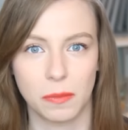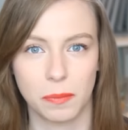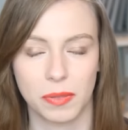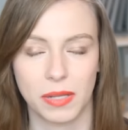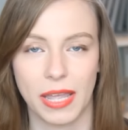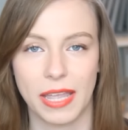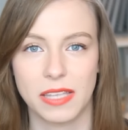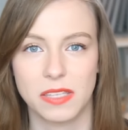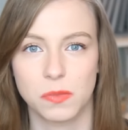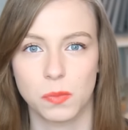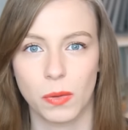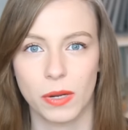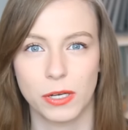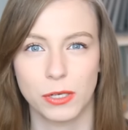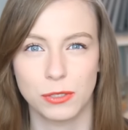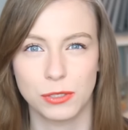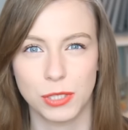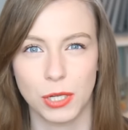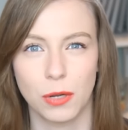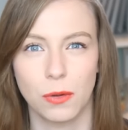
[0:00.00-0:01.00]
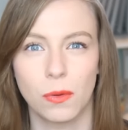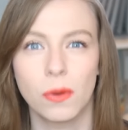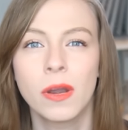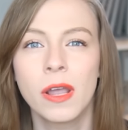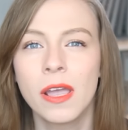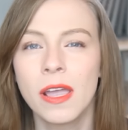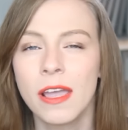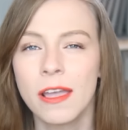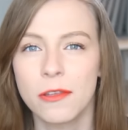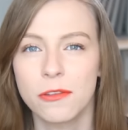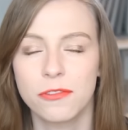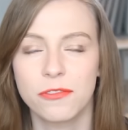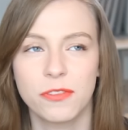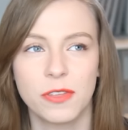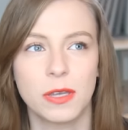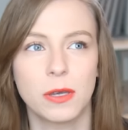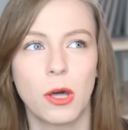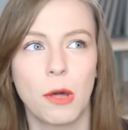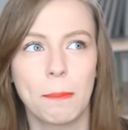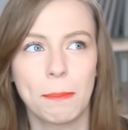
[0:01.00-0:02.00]
in a place where you don't
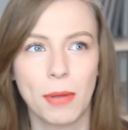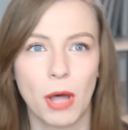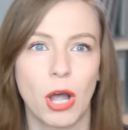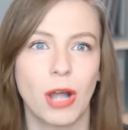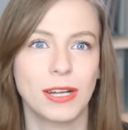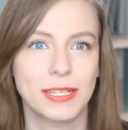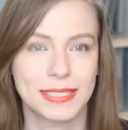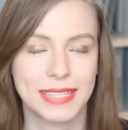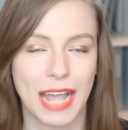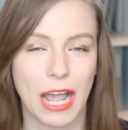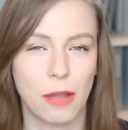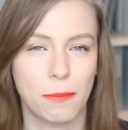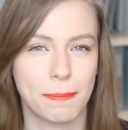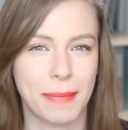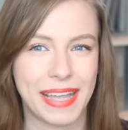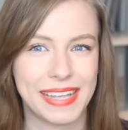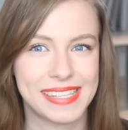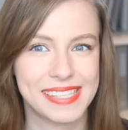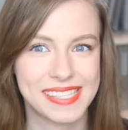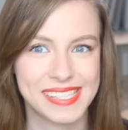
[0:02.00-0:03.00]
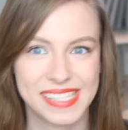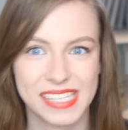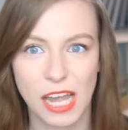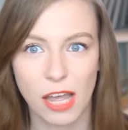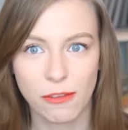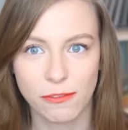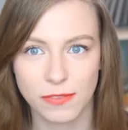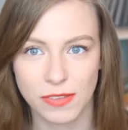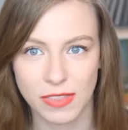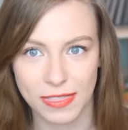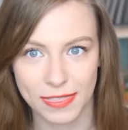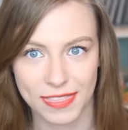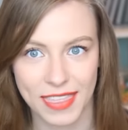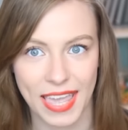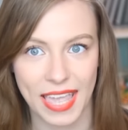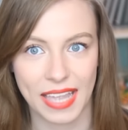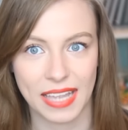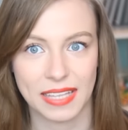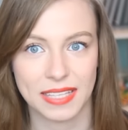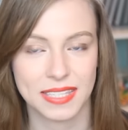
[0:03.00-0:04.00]
feel bogged down by stuff and
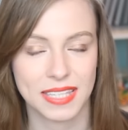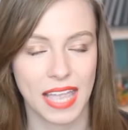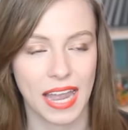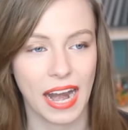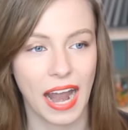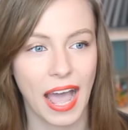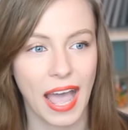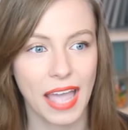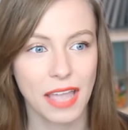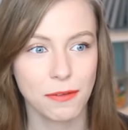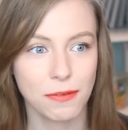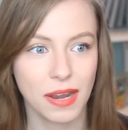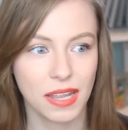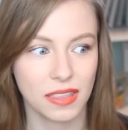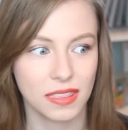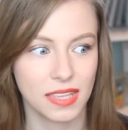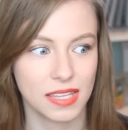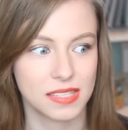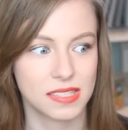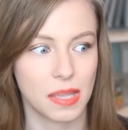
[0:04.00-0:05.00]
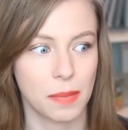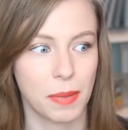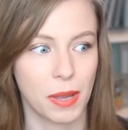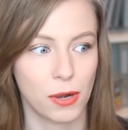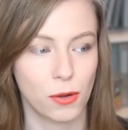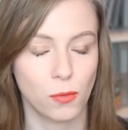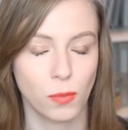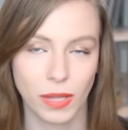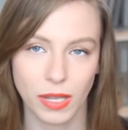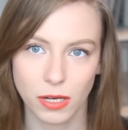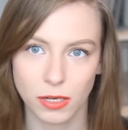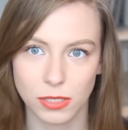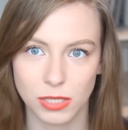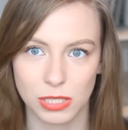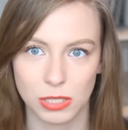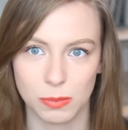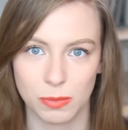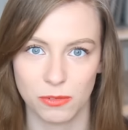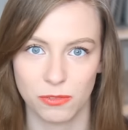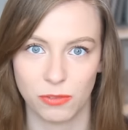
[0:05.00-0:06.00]
things. And I read this about a week or
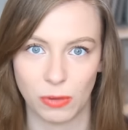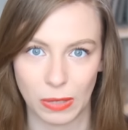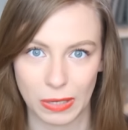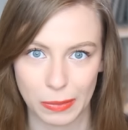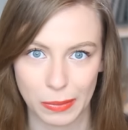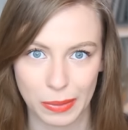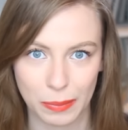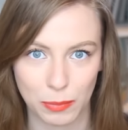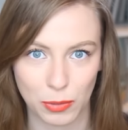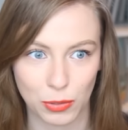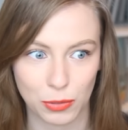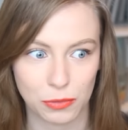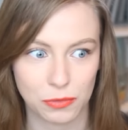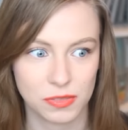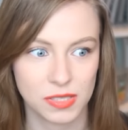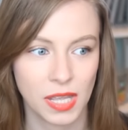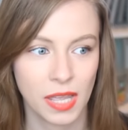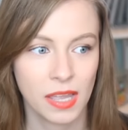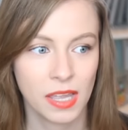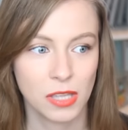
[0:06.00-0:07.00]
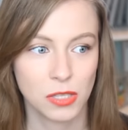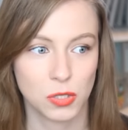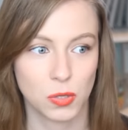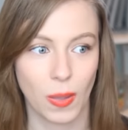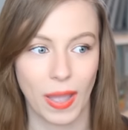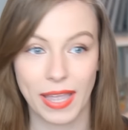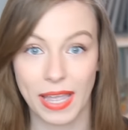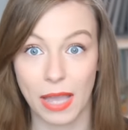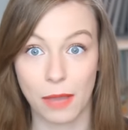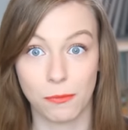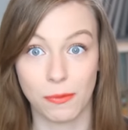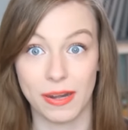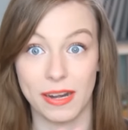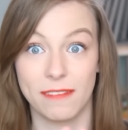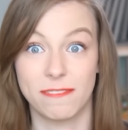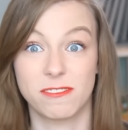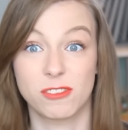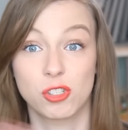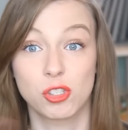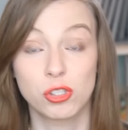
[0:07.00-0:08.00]
two before we moved. So I got rid
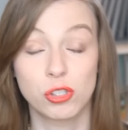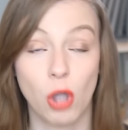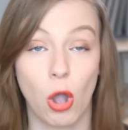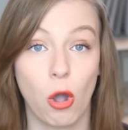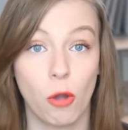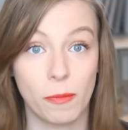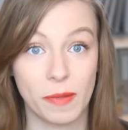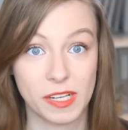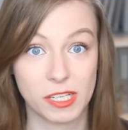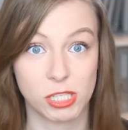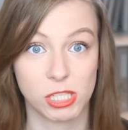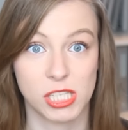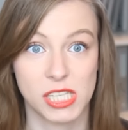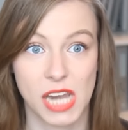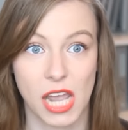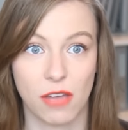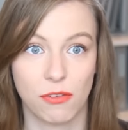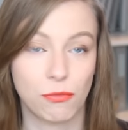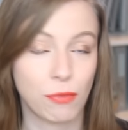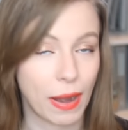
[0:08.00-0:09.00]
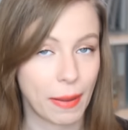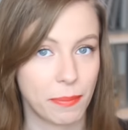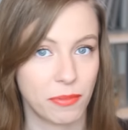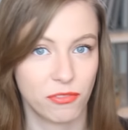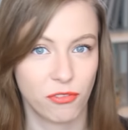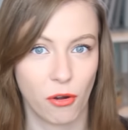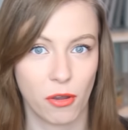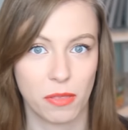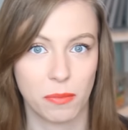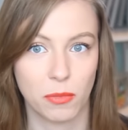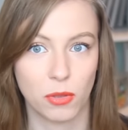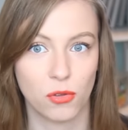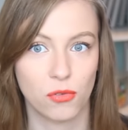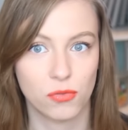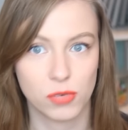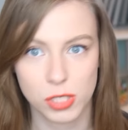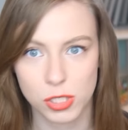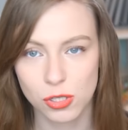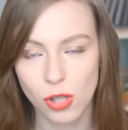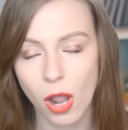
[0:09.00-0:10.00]
of so much stuff right before the
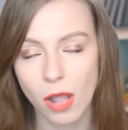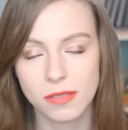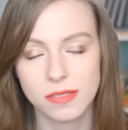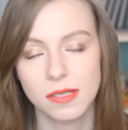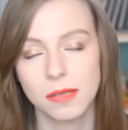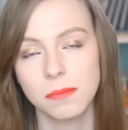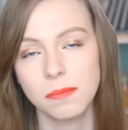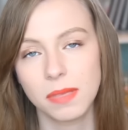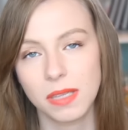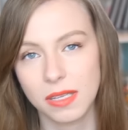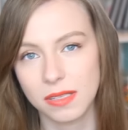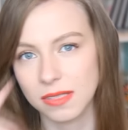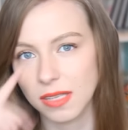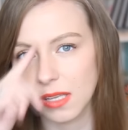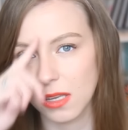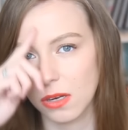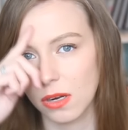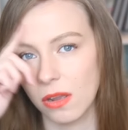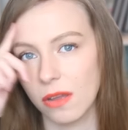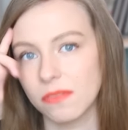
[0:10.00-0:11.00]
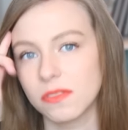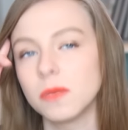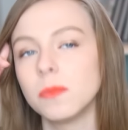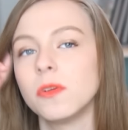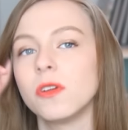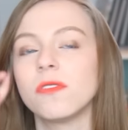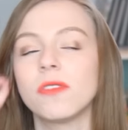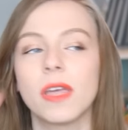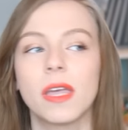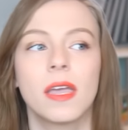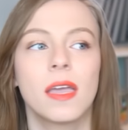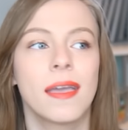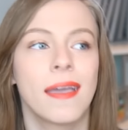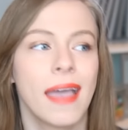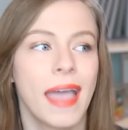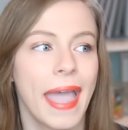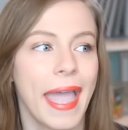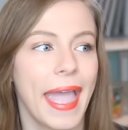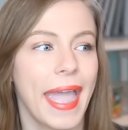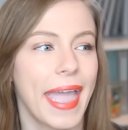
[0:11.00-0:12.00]
move, which is awesome because then you don't have to move it.
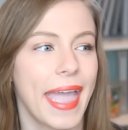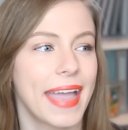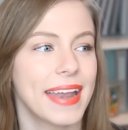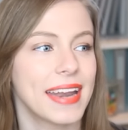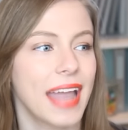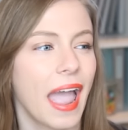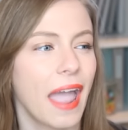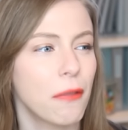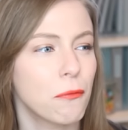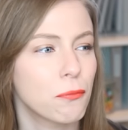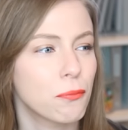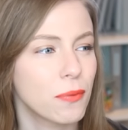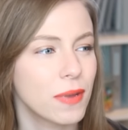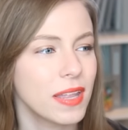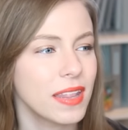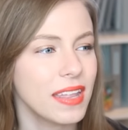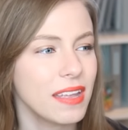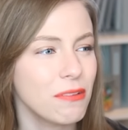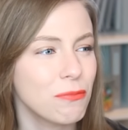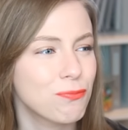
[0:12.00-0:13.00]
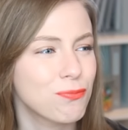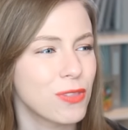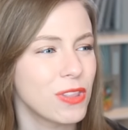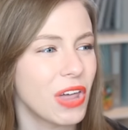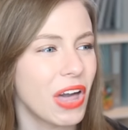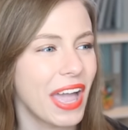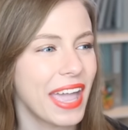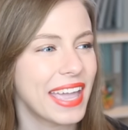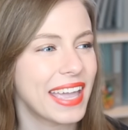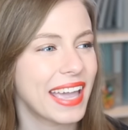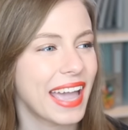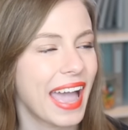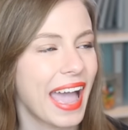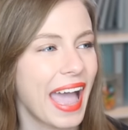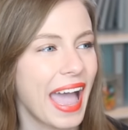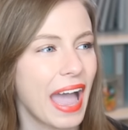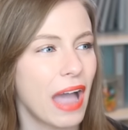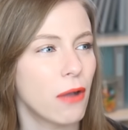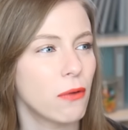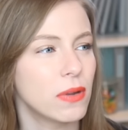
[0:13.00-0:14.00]
And I really like
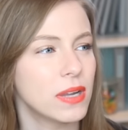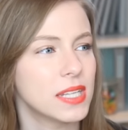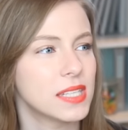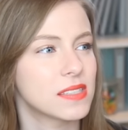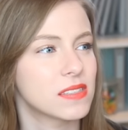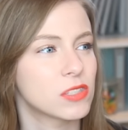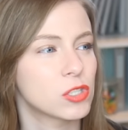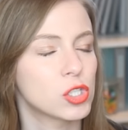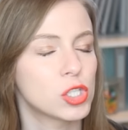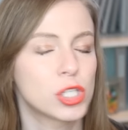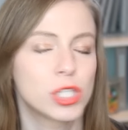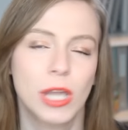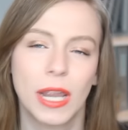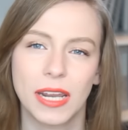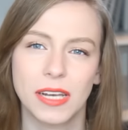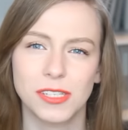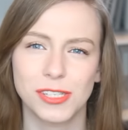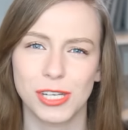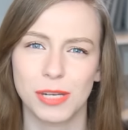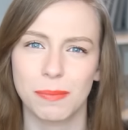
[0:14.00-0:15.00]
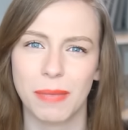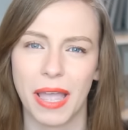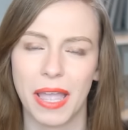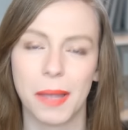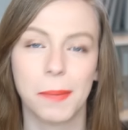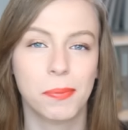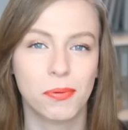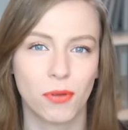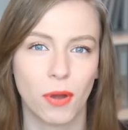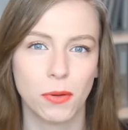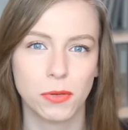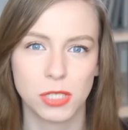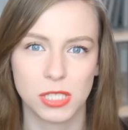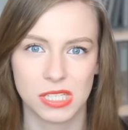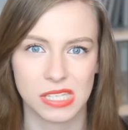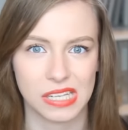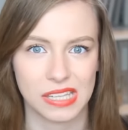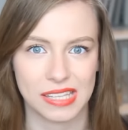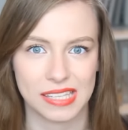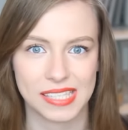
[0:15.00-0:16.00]
how it's changing my
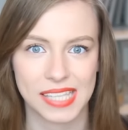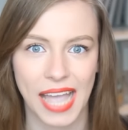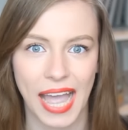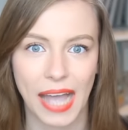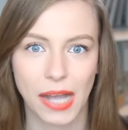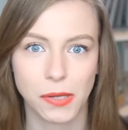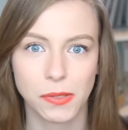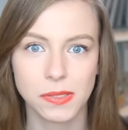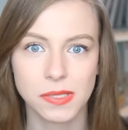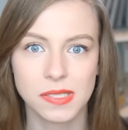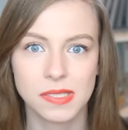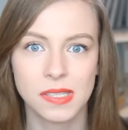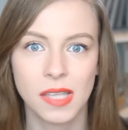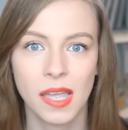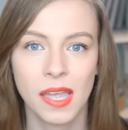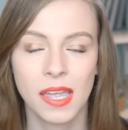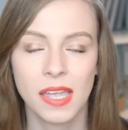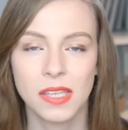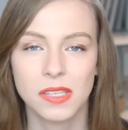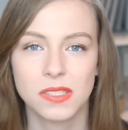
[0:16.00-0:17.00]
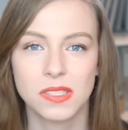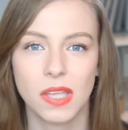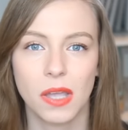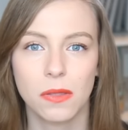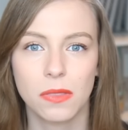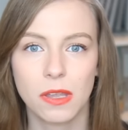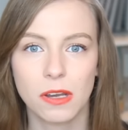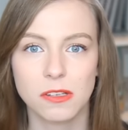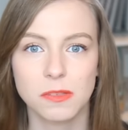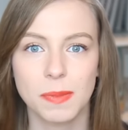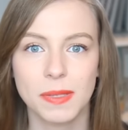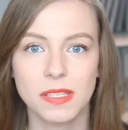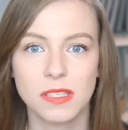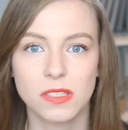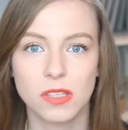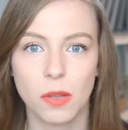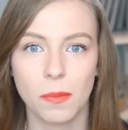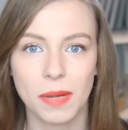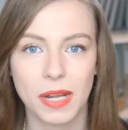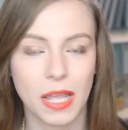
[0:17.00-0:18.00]
approach to this house. So there's been
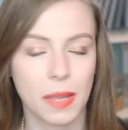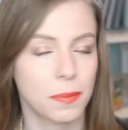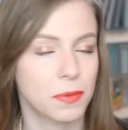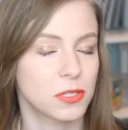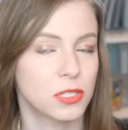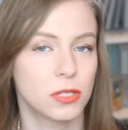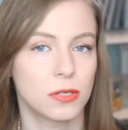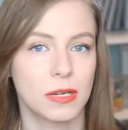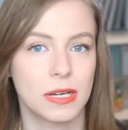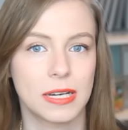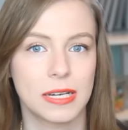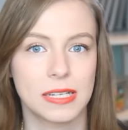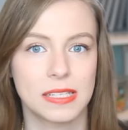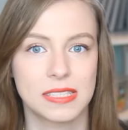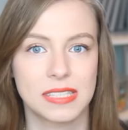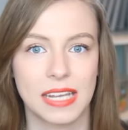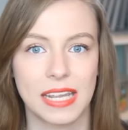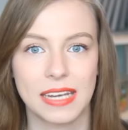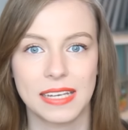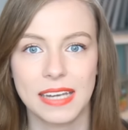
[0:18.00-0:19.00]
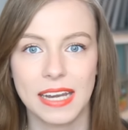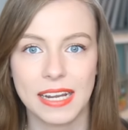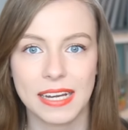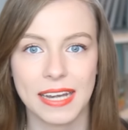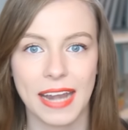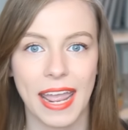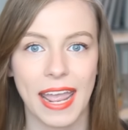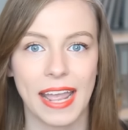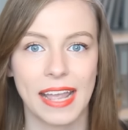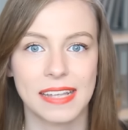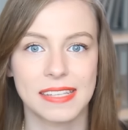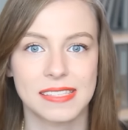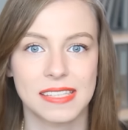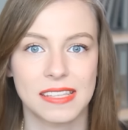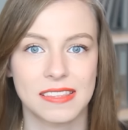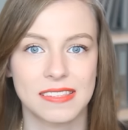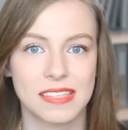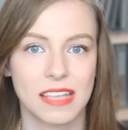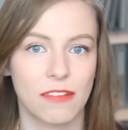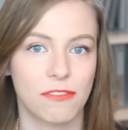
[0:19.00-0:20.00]
so many opportunities to get knickknacks
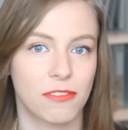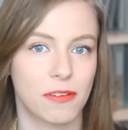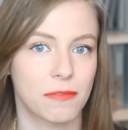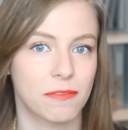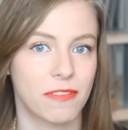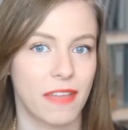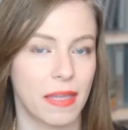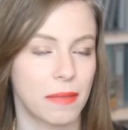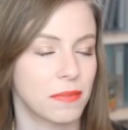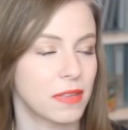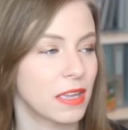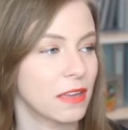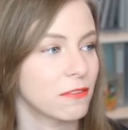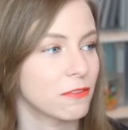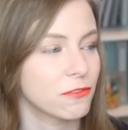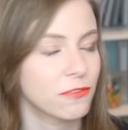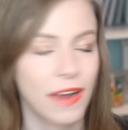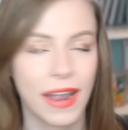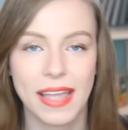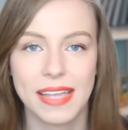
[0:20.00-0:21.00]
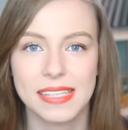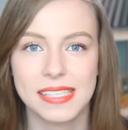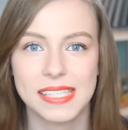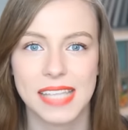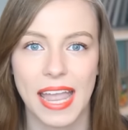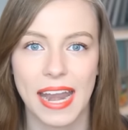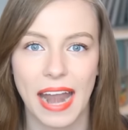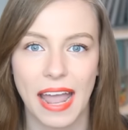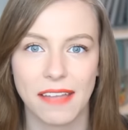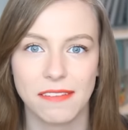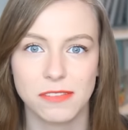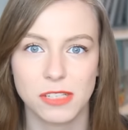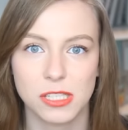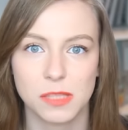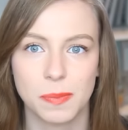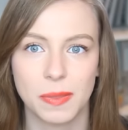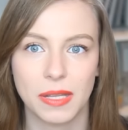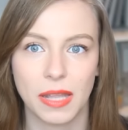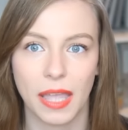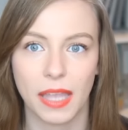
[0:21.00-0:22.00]
and stuff from family and friends. And I've
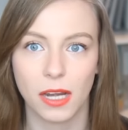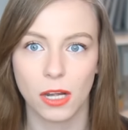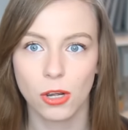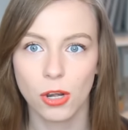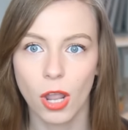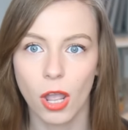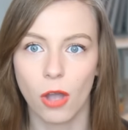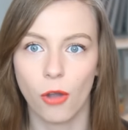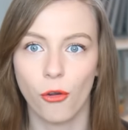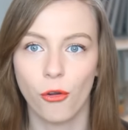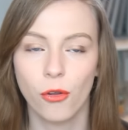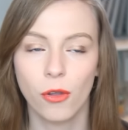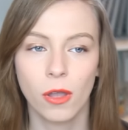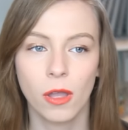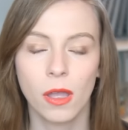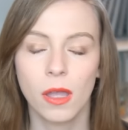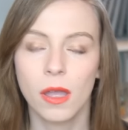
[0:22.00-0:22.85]
just been like, no,